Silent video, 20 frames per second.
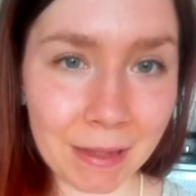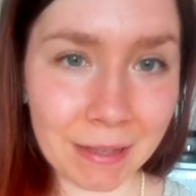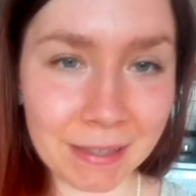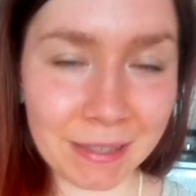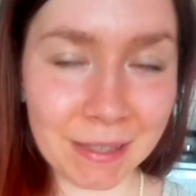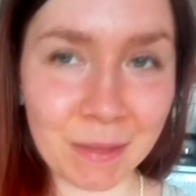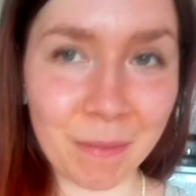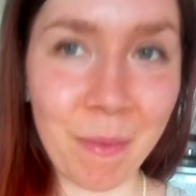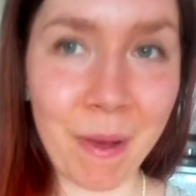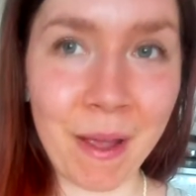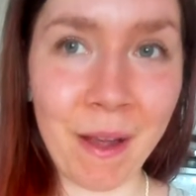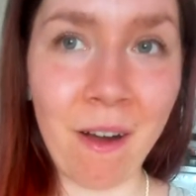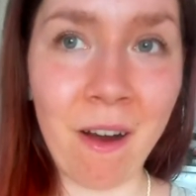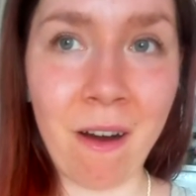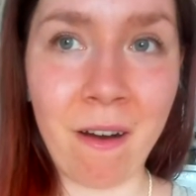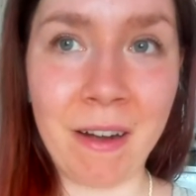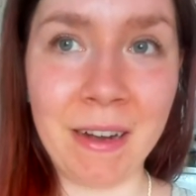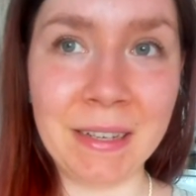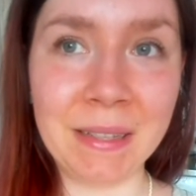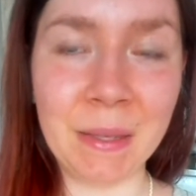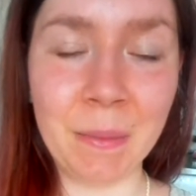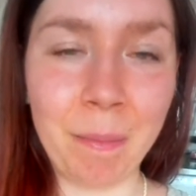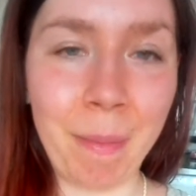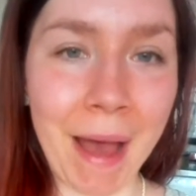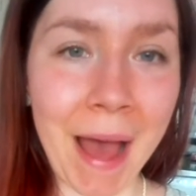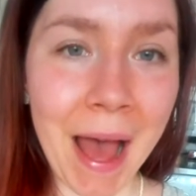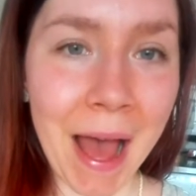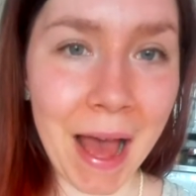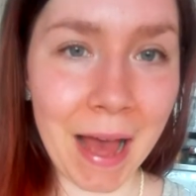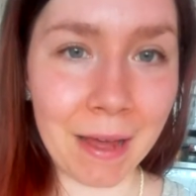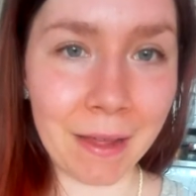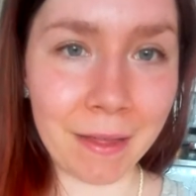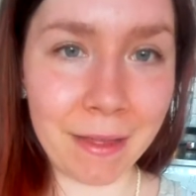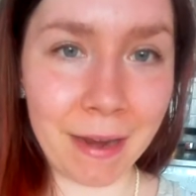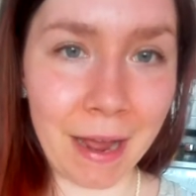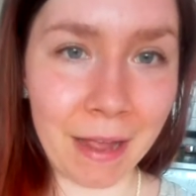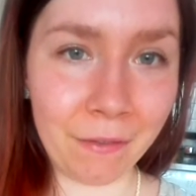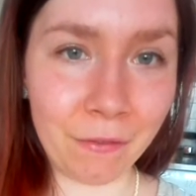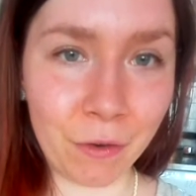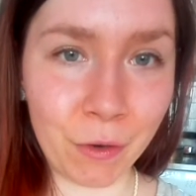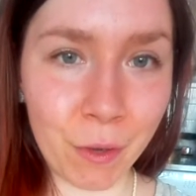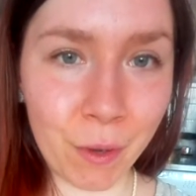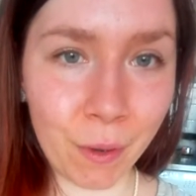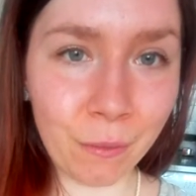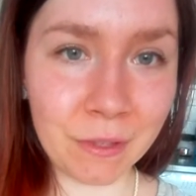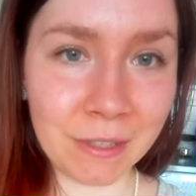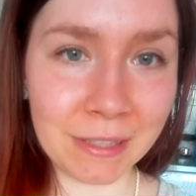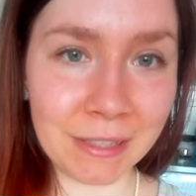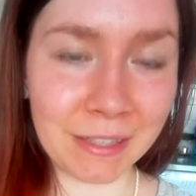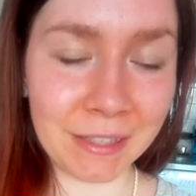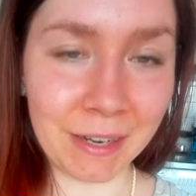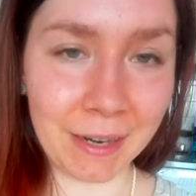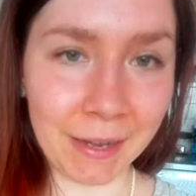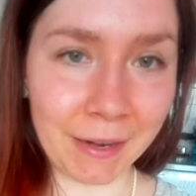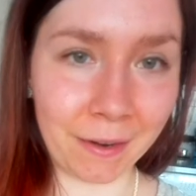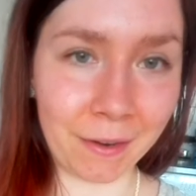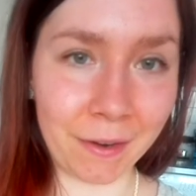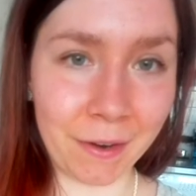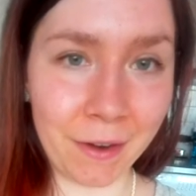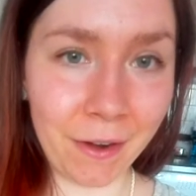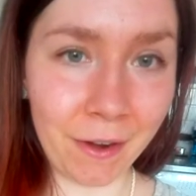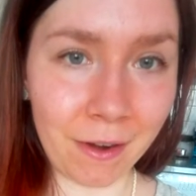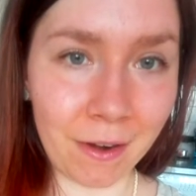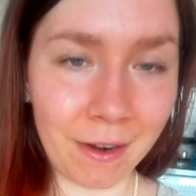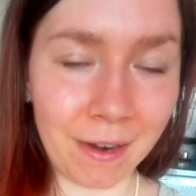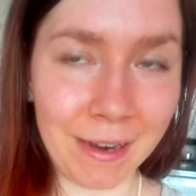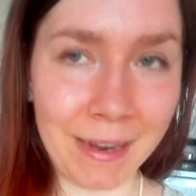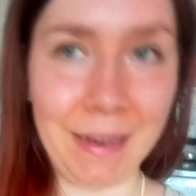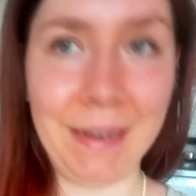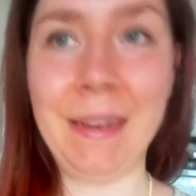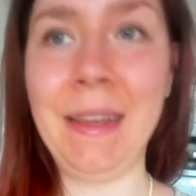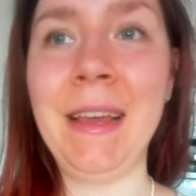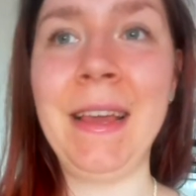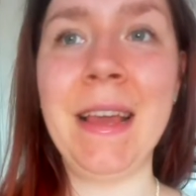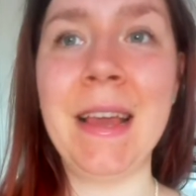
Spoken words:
This is my heart's path that I've known since a little girl and